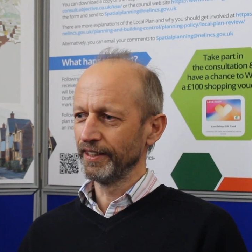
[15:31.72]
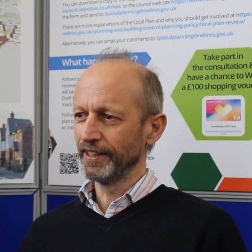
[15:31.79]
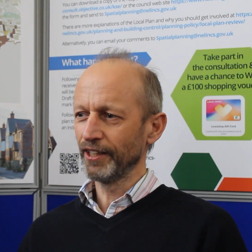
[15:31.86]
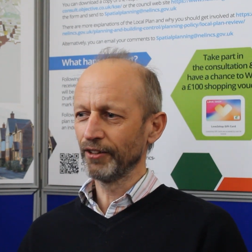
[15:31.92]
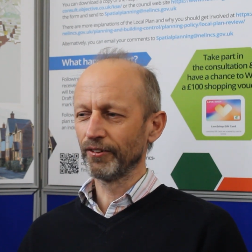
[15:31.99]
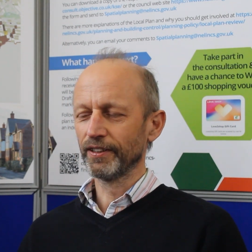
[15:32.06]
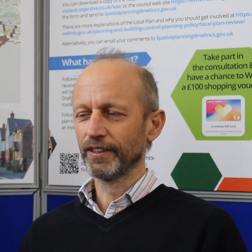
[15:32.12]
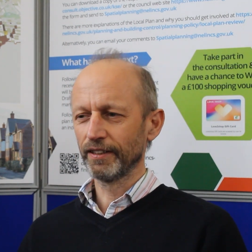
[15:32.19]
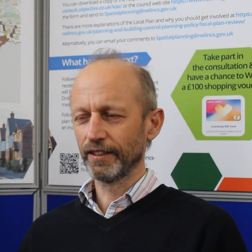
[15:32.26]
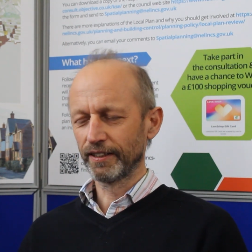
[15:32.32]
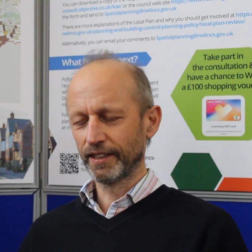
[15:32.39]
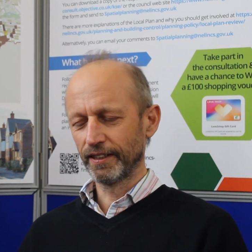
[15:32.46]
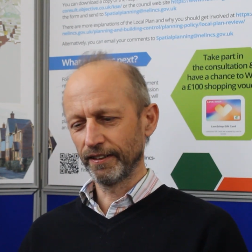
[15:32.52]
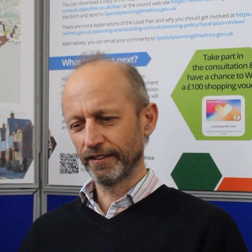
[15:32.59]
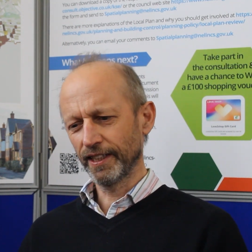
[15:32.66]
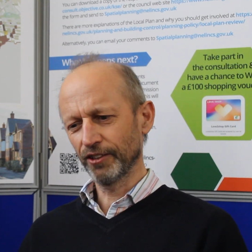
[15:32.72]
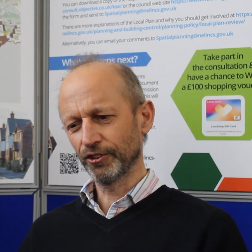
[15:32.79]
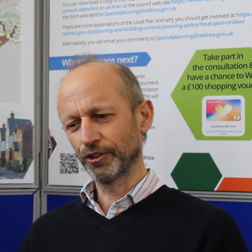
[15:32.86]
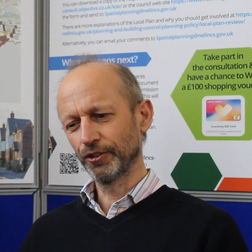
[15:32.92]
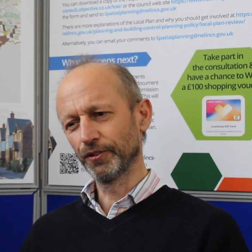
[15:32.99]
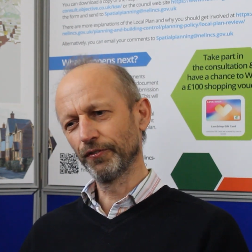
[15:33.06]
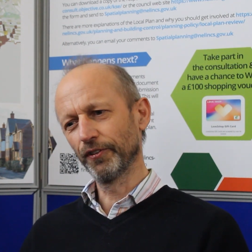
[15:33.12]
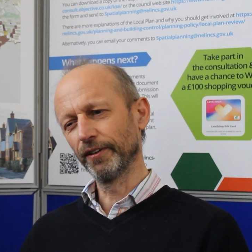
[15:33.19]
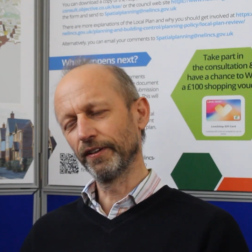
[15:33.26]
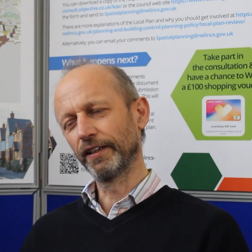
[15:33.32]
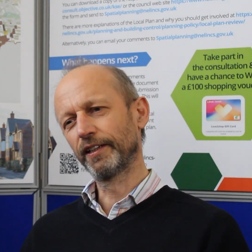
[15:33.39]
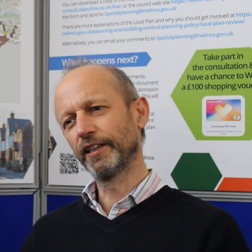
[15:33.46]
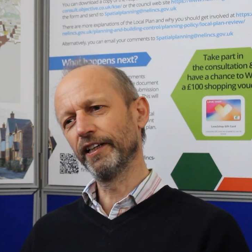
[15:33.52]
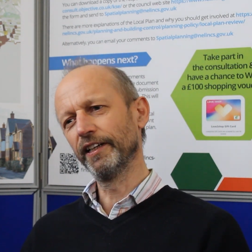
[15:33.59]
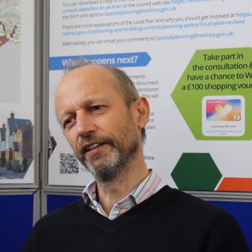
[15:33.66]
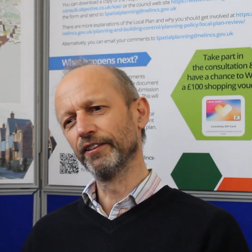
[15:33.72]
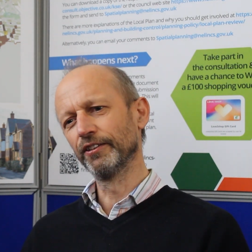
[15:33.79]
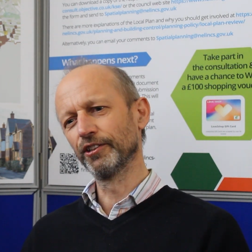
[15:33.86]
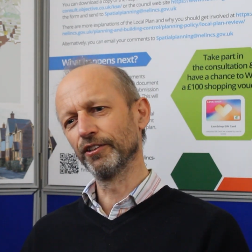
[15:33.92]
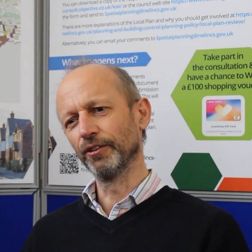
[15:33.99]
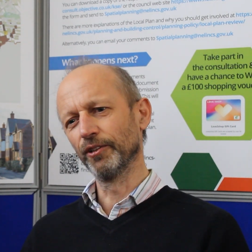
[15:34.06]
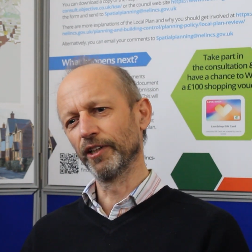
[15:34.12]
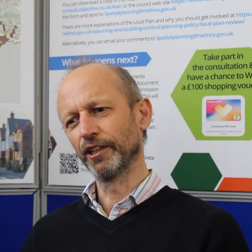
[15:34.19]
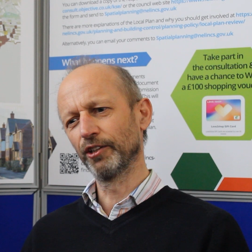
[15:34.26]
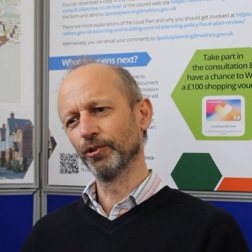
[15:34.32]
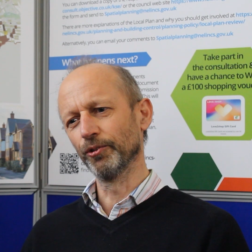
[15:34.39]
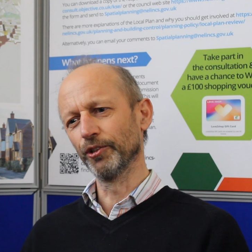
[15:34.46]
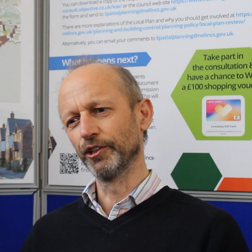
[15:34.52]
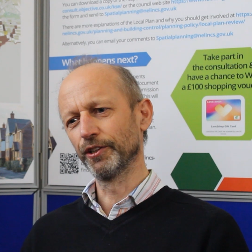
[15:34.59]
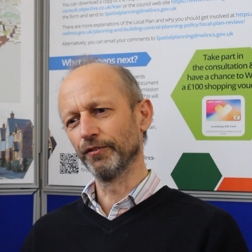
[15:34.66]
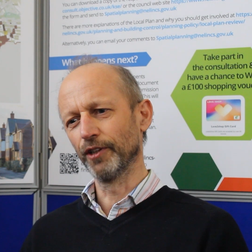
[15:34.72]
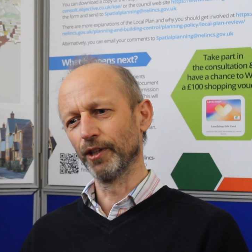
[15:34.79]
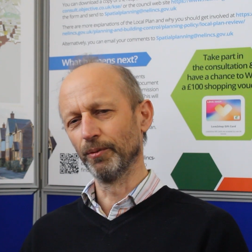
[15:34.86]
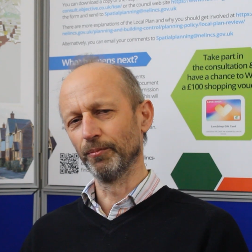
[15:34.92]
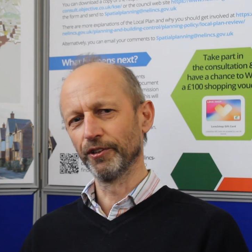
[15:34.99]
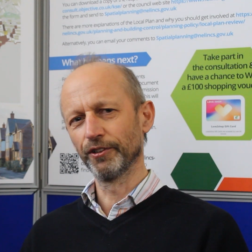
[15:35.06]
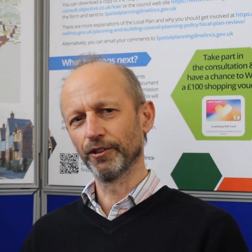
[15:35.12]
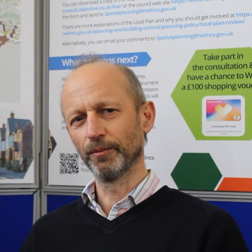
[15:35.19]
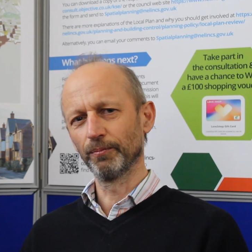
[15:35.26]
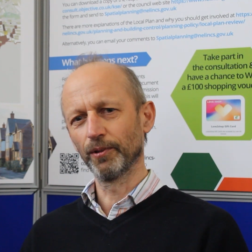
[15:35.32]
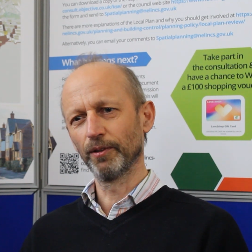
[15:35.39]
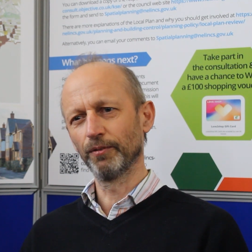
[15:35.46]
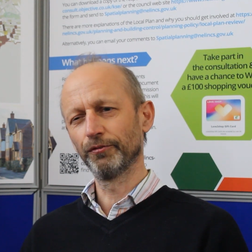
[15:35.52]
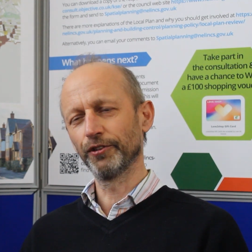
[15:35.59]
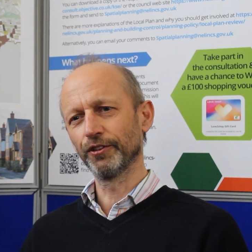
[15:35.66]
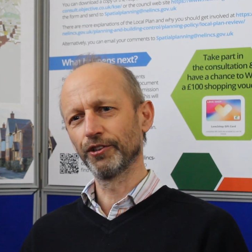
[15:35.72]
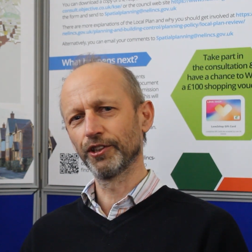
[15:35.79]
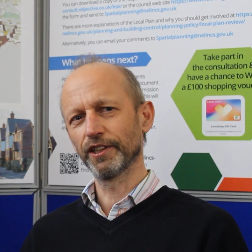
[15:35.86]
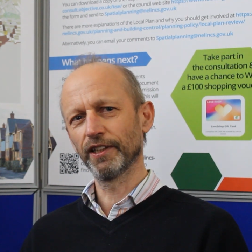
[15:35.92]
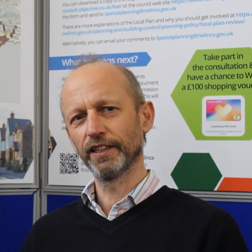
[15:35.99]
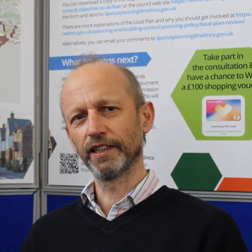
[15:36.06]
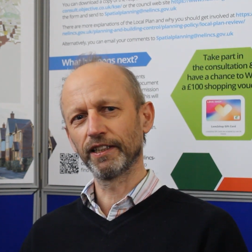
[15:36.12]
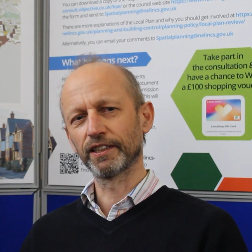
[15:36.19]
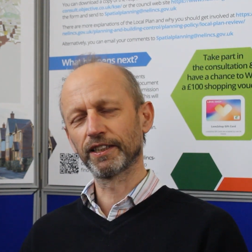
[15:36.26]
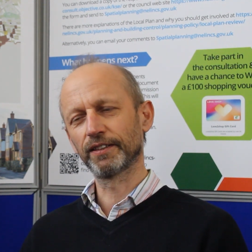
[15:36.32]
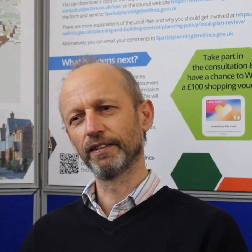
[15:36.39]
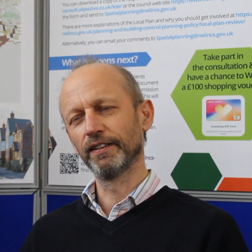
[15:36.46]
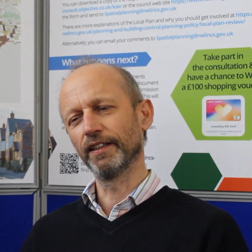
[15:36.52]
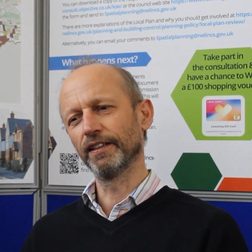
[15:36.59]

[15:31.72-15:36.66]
Yeah, the council's very keen to encourage development on brownfield sites.